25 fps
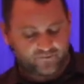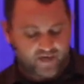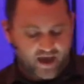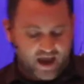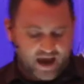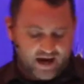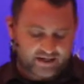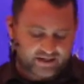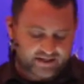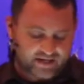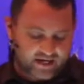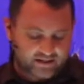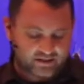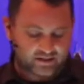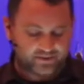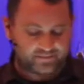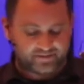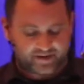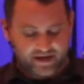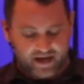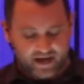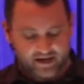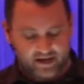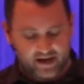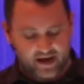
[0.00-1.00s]
that kingdom
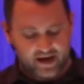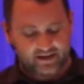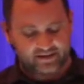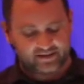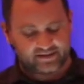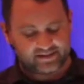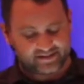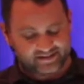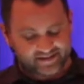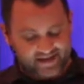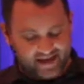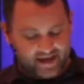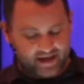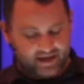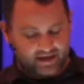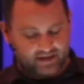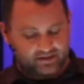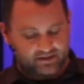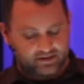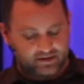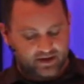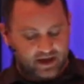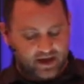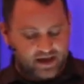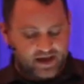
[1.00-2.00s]
cannot
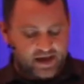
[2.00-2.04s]
stand.